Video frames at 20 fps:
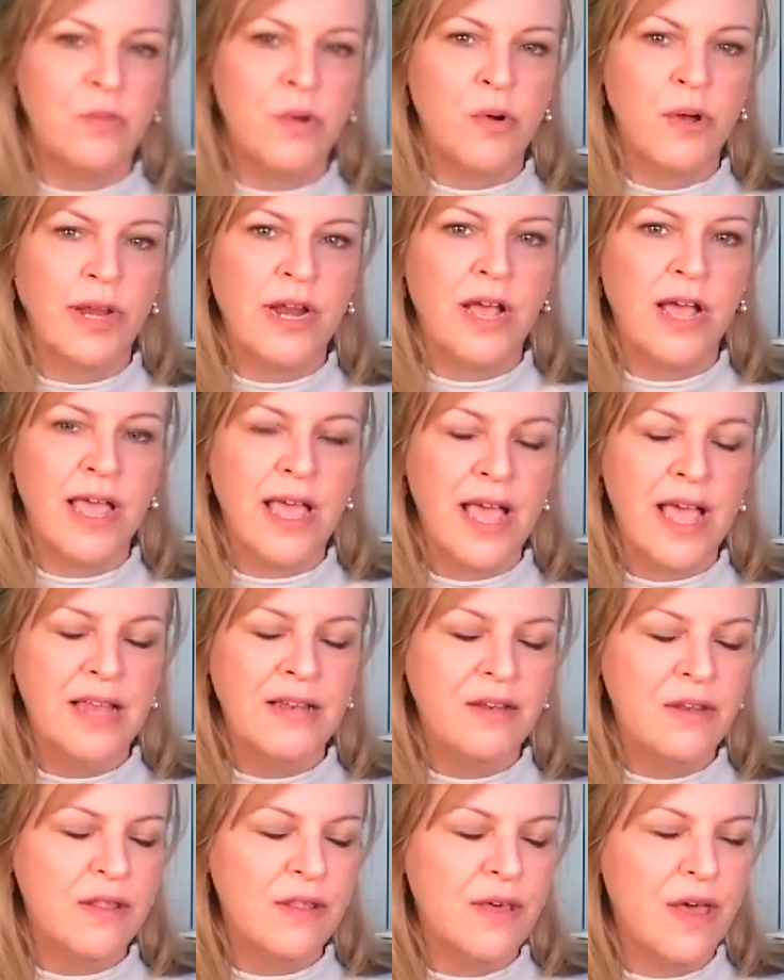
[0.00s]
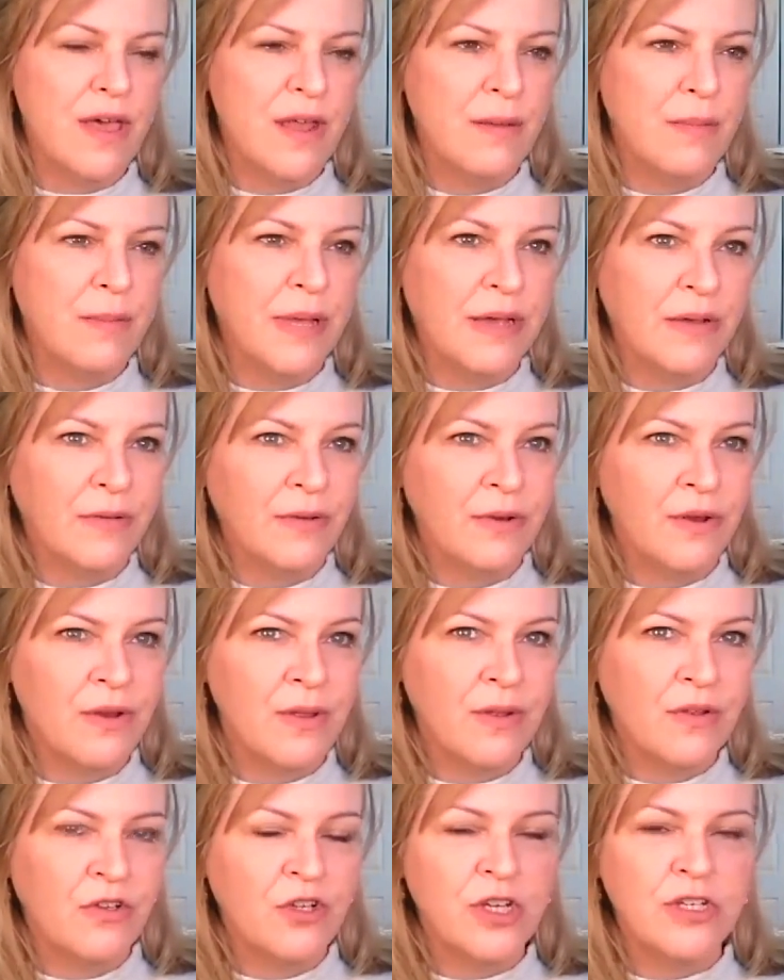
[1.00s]
point. I hadn't thought about
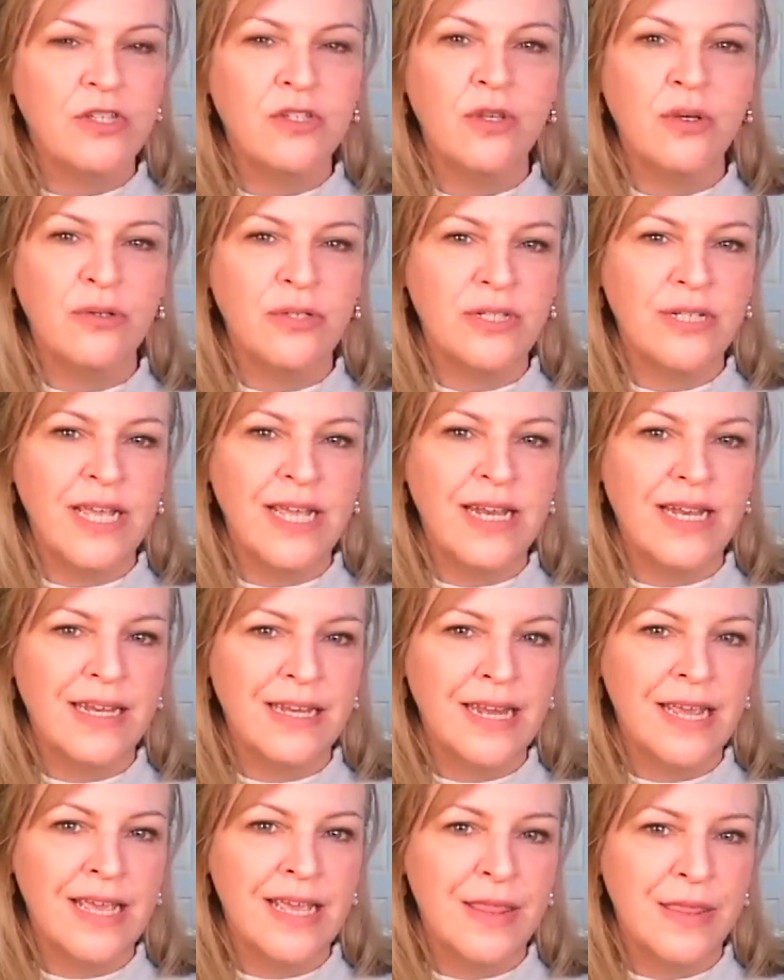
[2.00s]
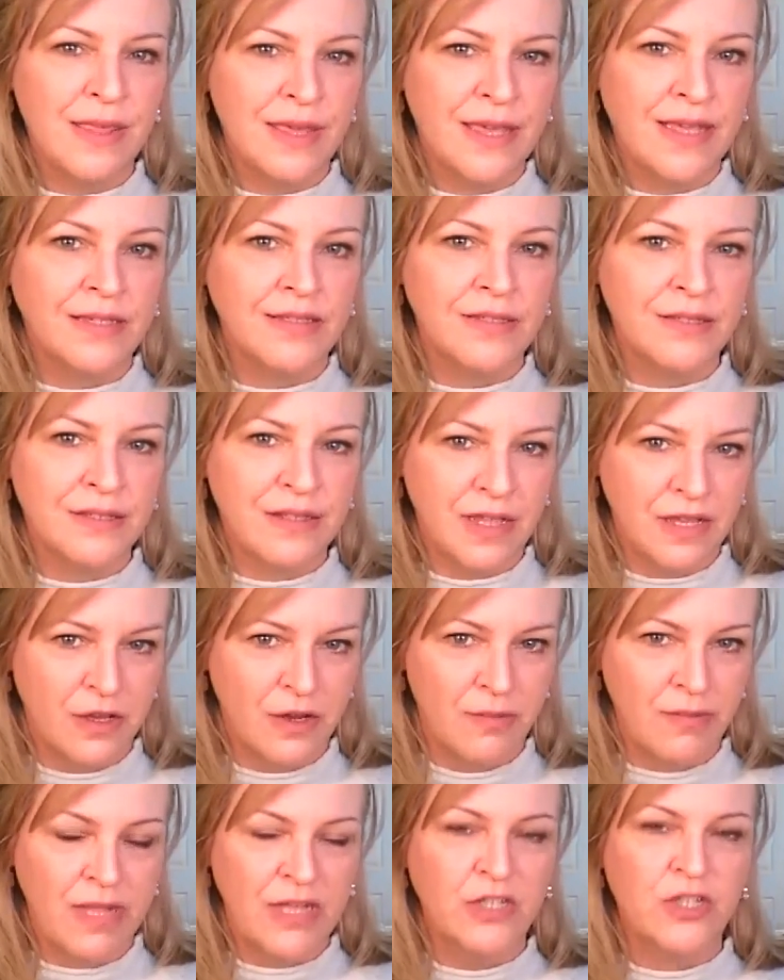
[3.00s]
just those day-to-day things, like
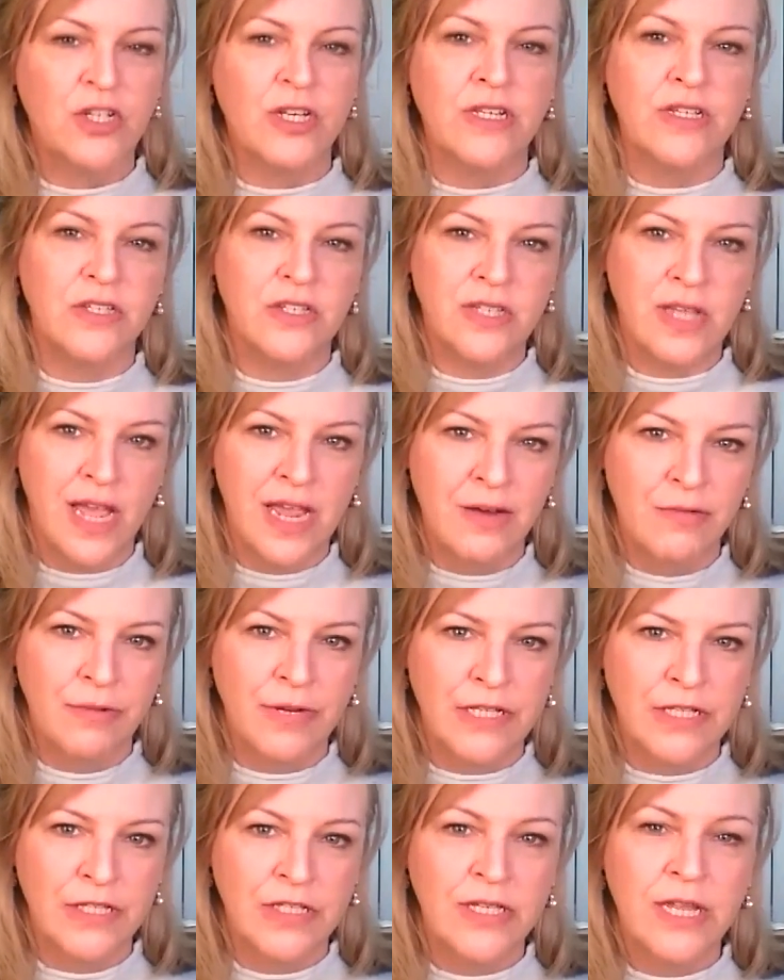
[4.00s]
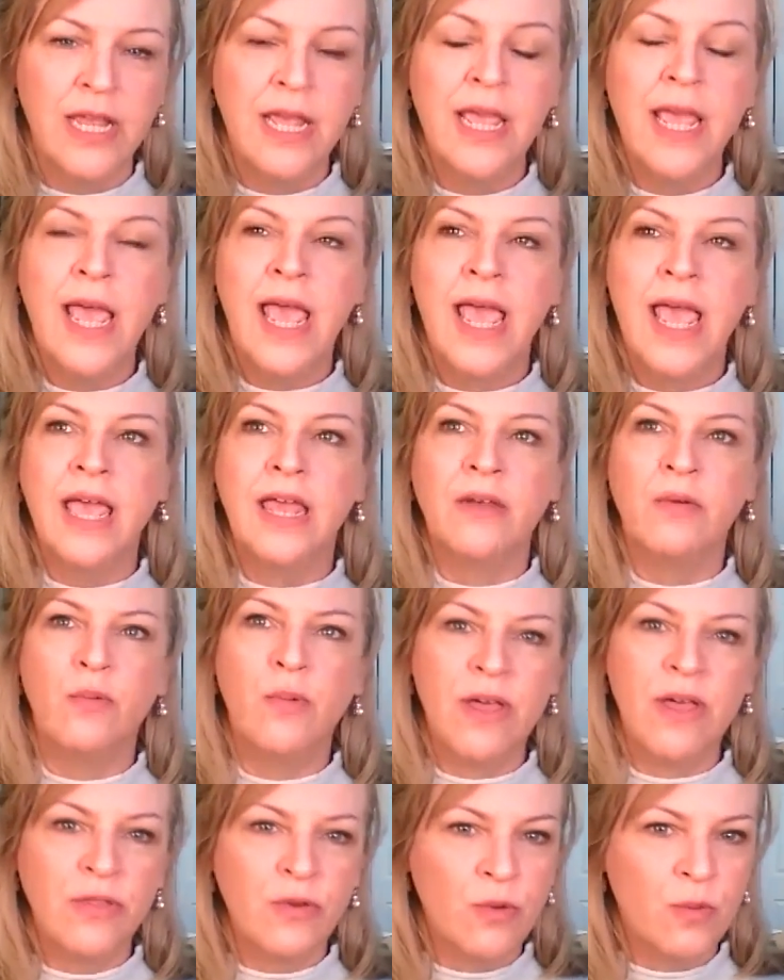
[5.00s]
you're mentioning, sirens and
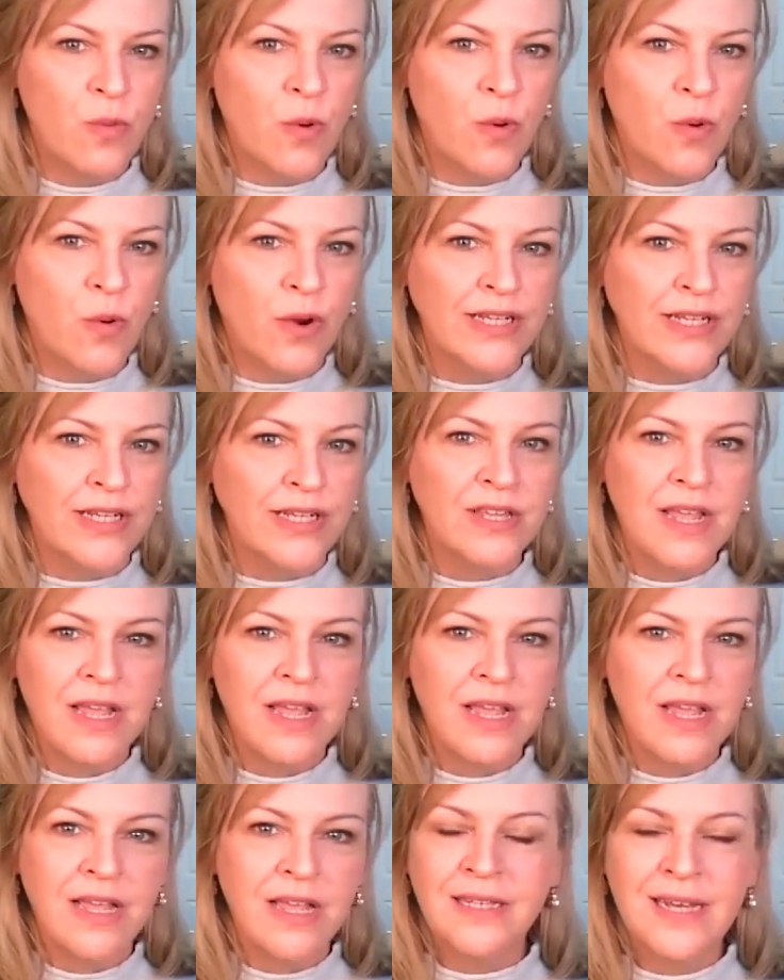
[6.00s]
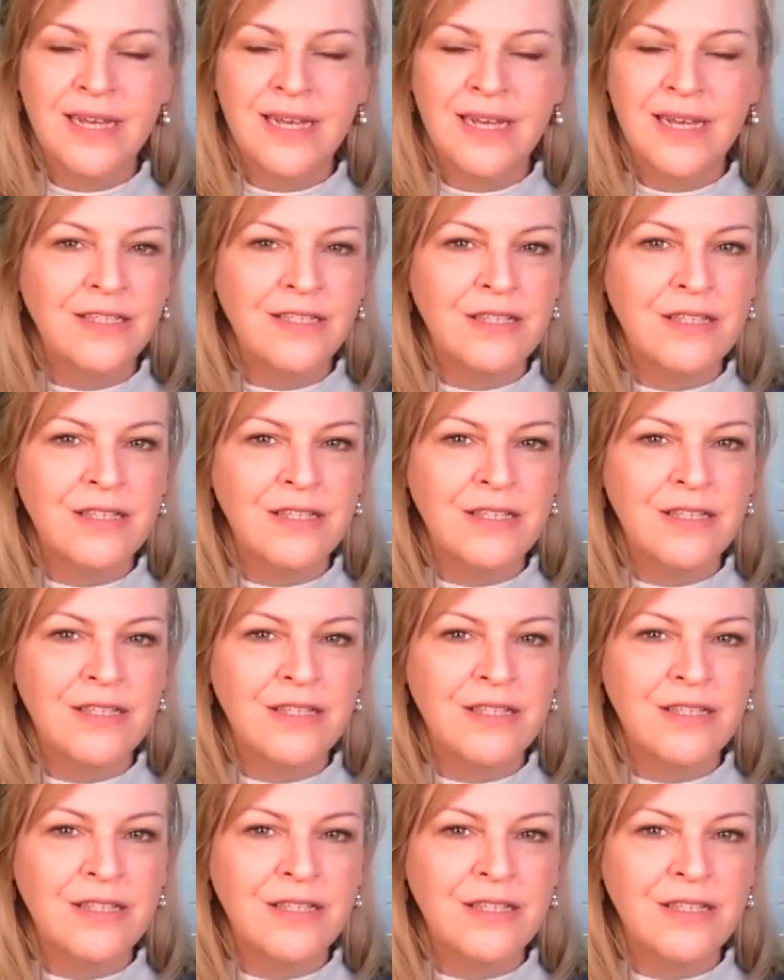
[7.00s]
weather warnings. That's an
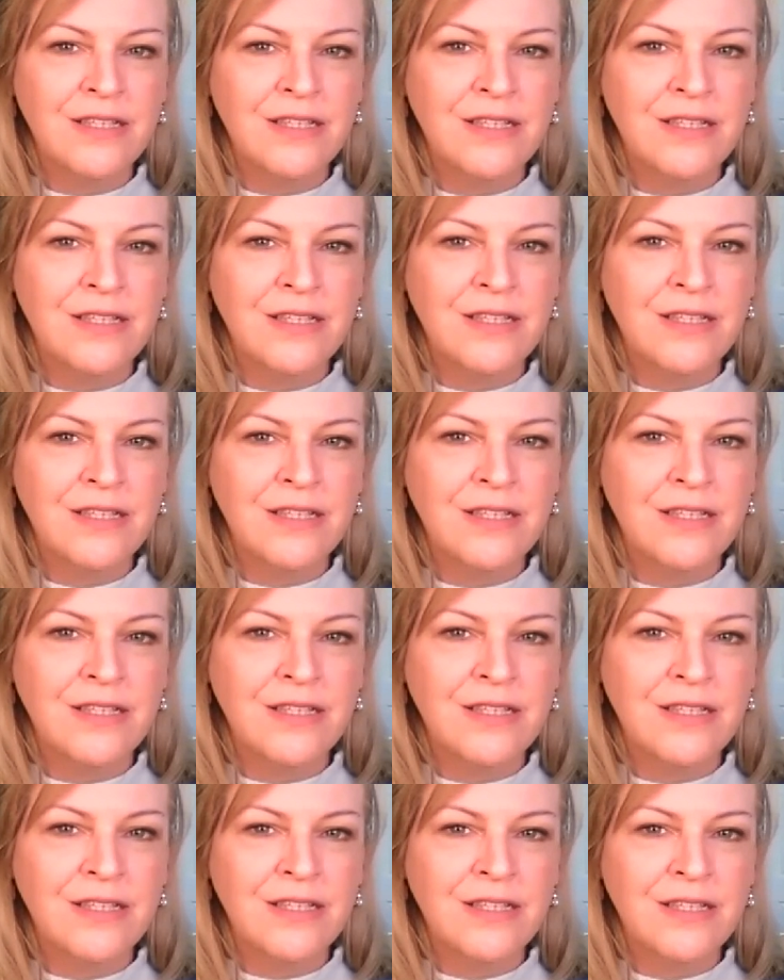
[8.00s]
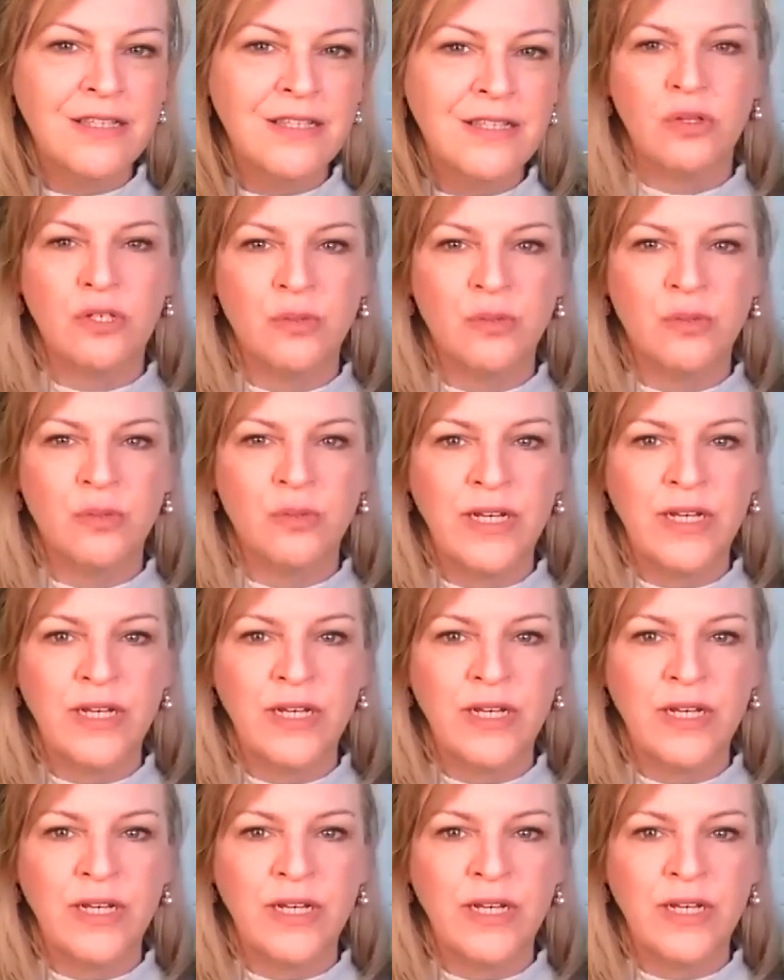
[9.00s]
excellent point. I was just at the grocery store
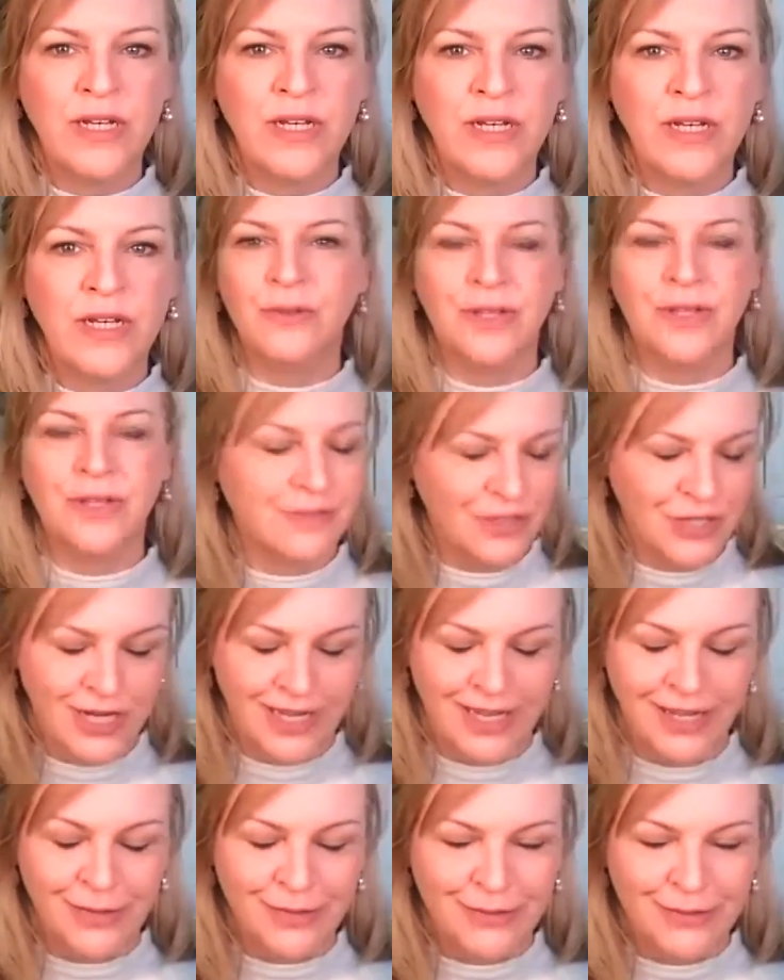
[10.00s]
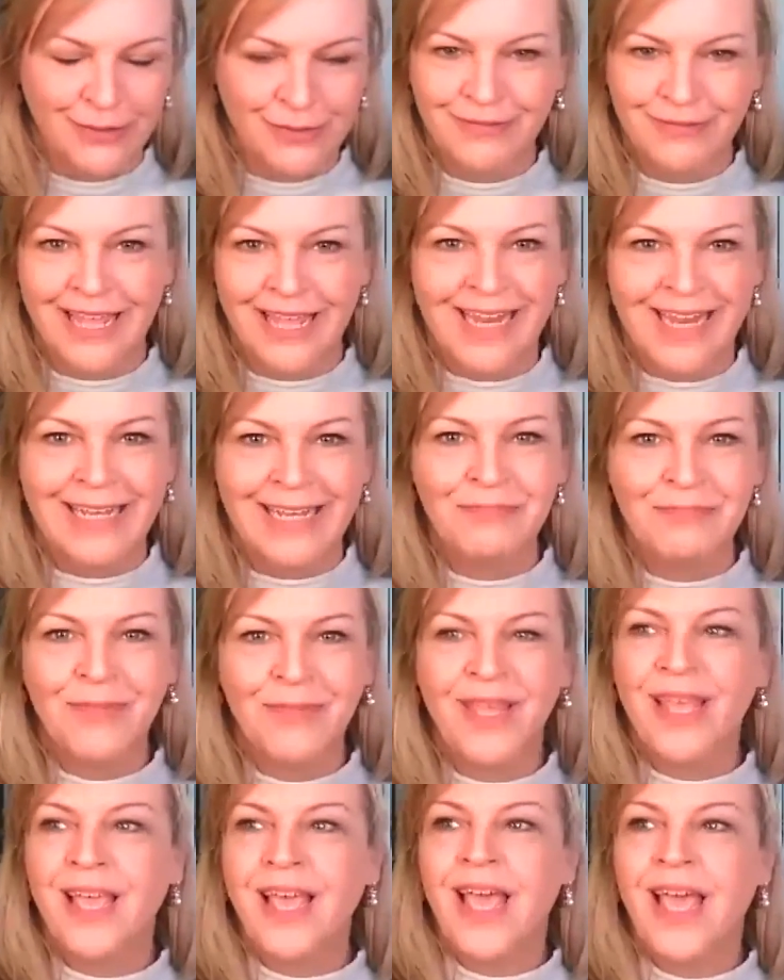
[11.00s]
this morning talking to the checkout
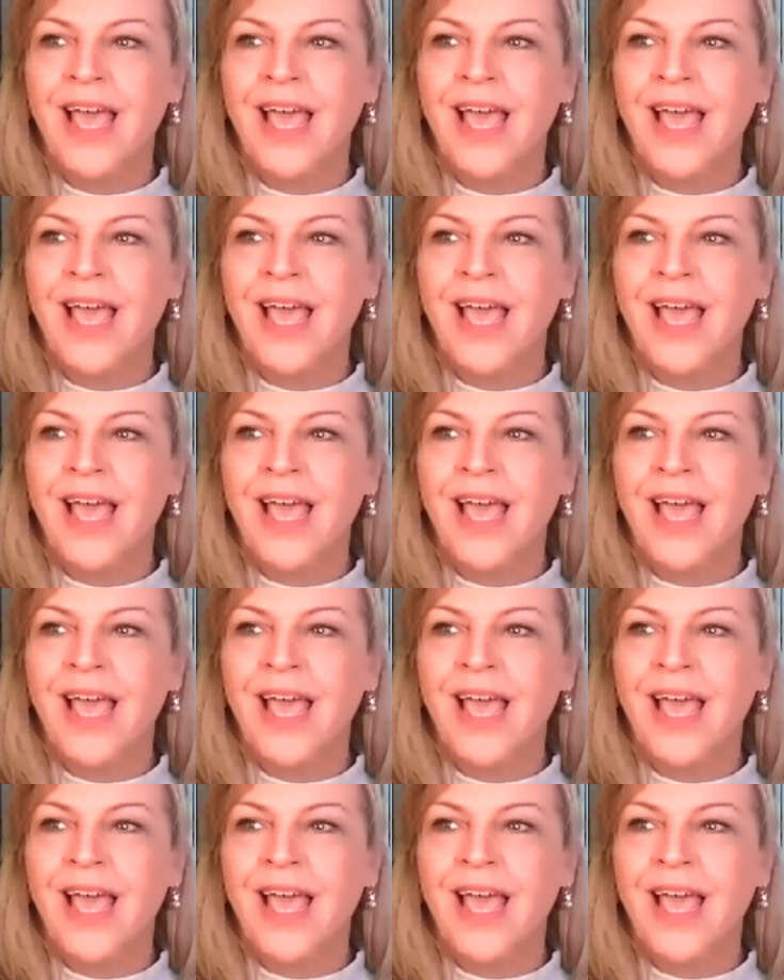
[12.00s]
lady,